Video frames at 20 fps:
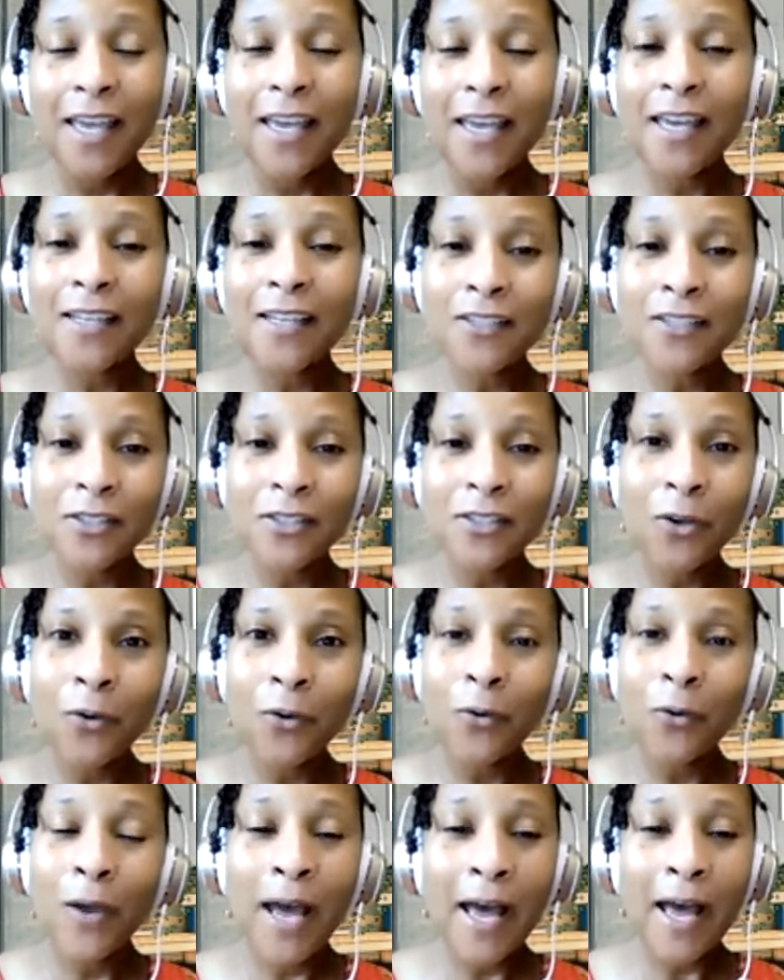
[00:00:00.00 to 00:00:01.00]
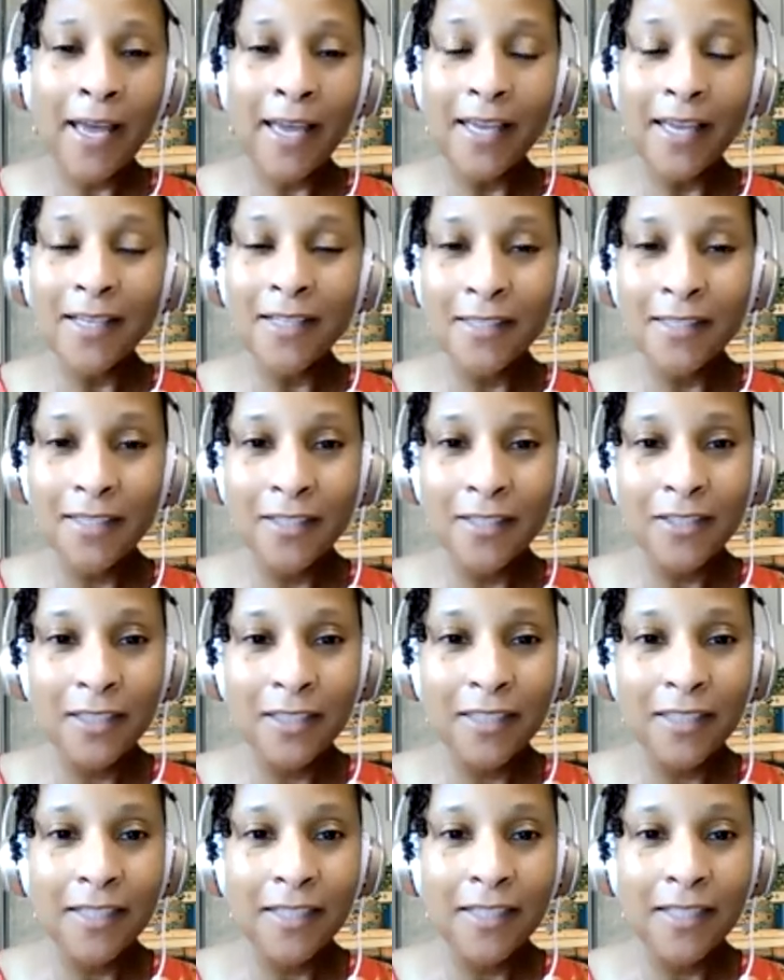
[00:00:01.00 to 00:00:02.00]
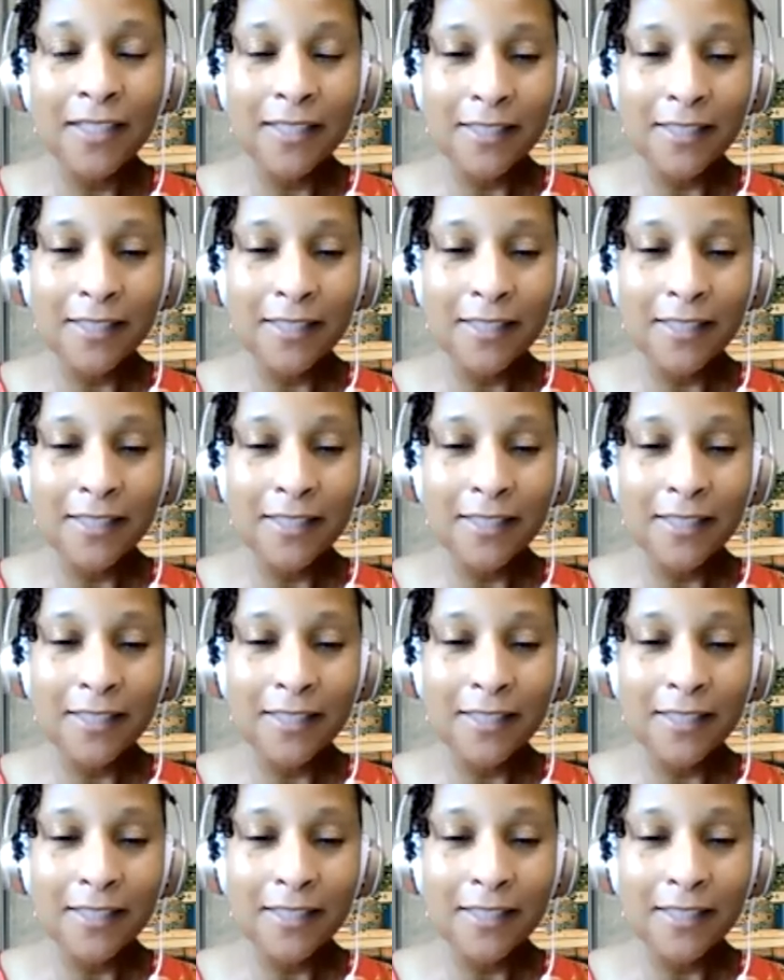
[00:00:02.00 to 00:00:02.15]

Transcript: And so I essentially,